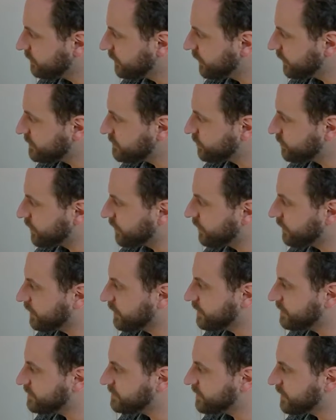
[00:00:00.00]
as well
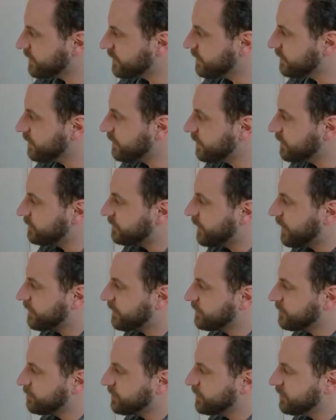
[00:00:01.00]
as a
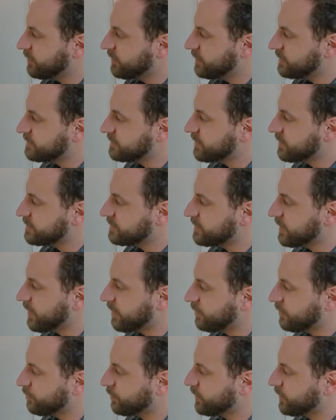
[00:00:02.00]
tag up here that says
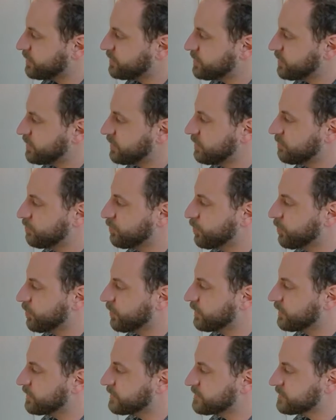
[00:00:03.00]
calibration
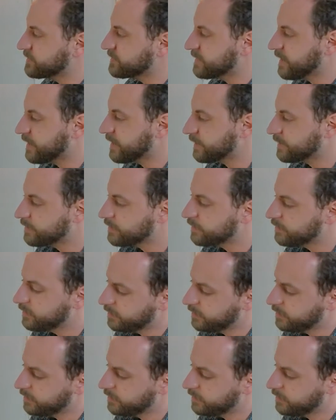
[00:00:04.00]
board inside.